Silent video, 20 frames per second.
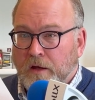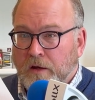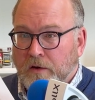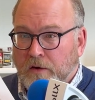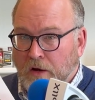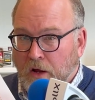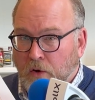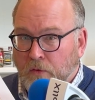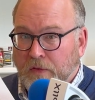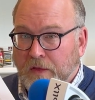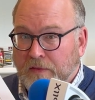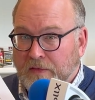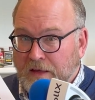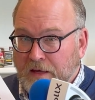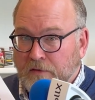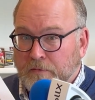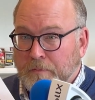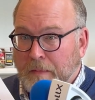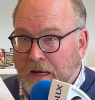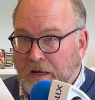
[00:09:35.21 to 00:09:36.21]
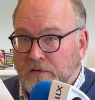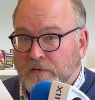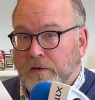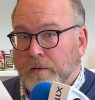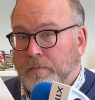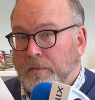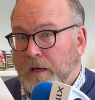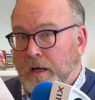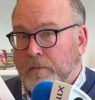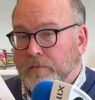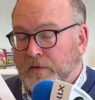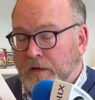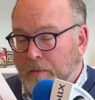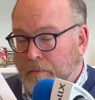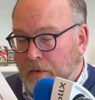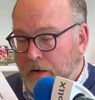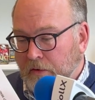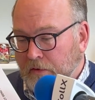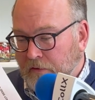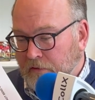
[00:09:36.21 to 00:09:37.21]
know that these may sometimes get
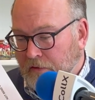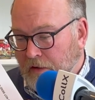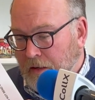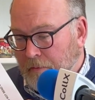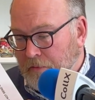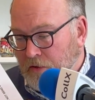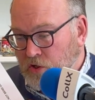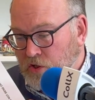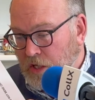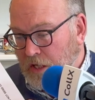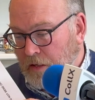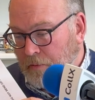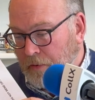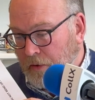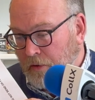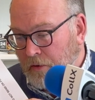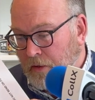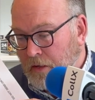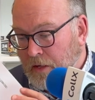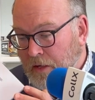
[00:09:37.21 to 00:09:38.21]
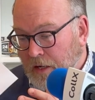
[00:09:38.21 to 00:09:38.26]
marked as non-machinable.